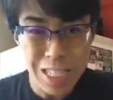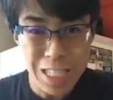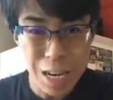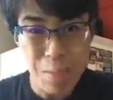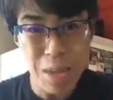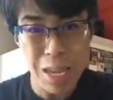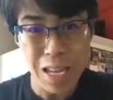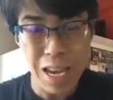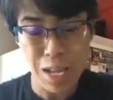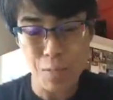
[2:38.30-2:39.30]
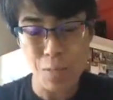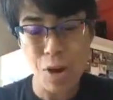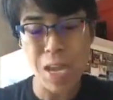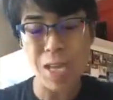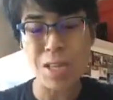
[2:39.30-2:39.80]
type A kind of
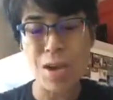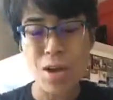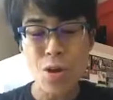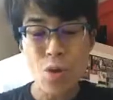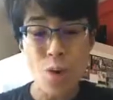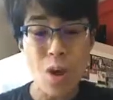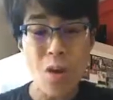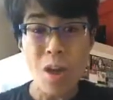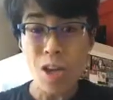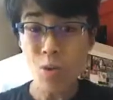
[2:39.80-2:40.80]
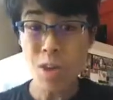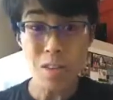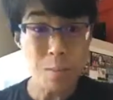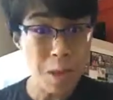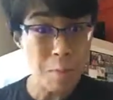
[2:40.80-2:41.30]
brain where you
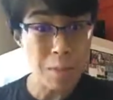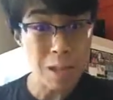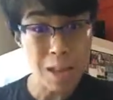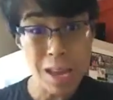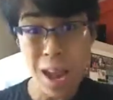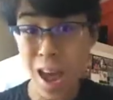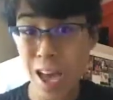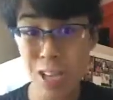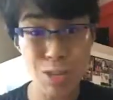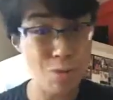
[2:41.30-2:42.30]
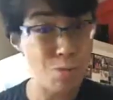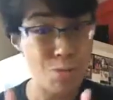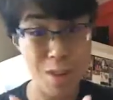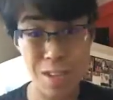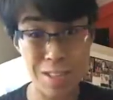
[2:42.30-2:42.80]
give me a plan, I do
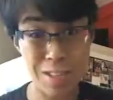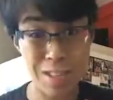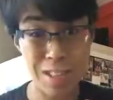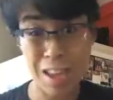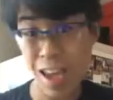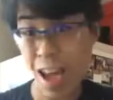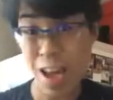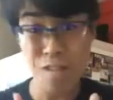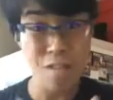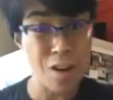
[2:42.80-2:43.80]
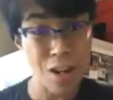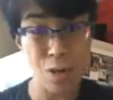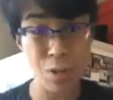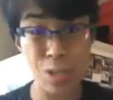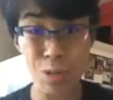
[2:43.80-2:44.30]
great. Like I
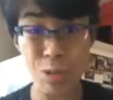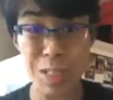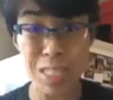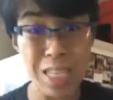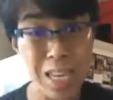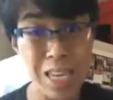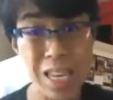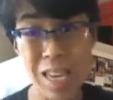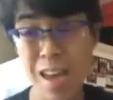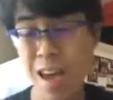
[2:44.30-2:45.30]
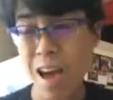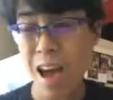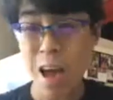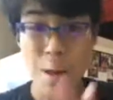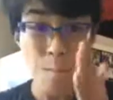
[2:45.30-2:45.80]
follow it to a T,
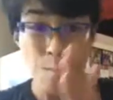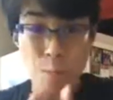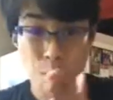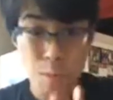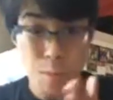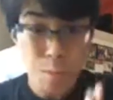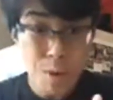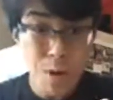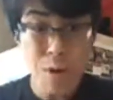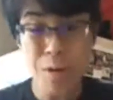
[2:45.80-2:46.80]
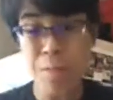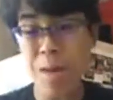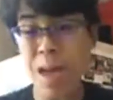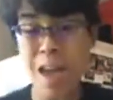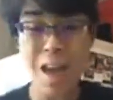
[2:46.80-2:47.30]
I'm boom, boom, boom,
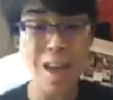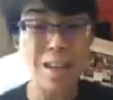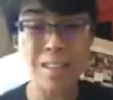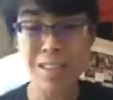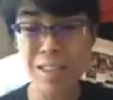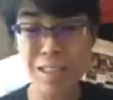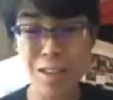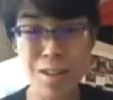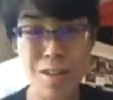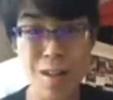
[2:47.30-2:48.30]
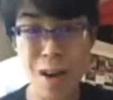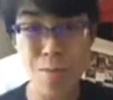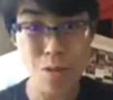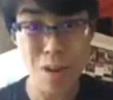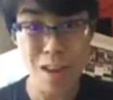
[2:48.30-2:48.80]
and
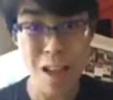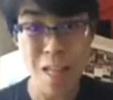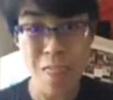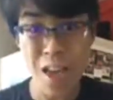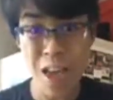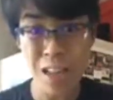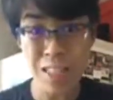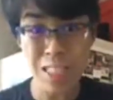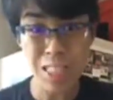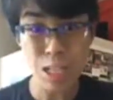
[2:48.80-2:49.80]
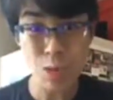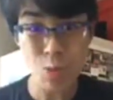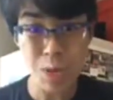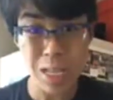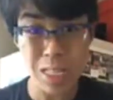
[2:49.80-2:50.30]
I'm great. And then 6
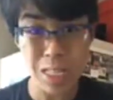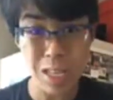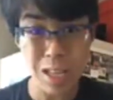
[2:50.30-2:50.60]
weeks